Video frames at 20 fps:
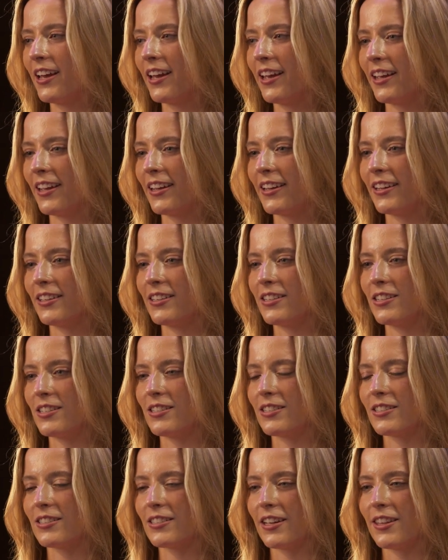
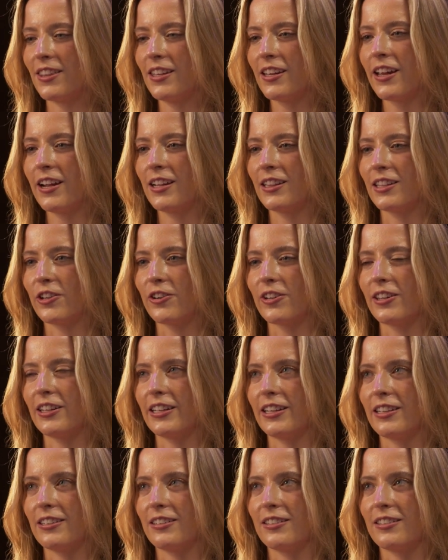and I think I
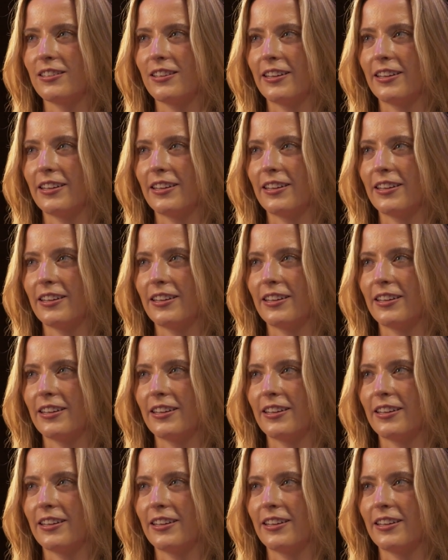literally